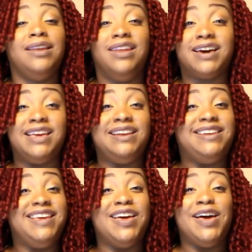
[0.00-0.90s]
lucky
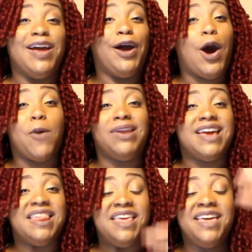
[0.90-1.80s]
Bia and co
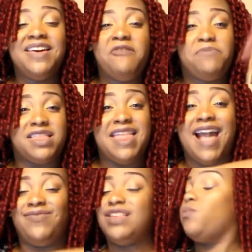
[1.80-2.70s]
lady
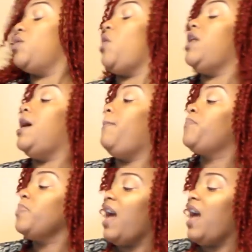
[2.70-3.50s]
snag this one on up.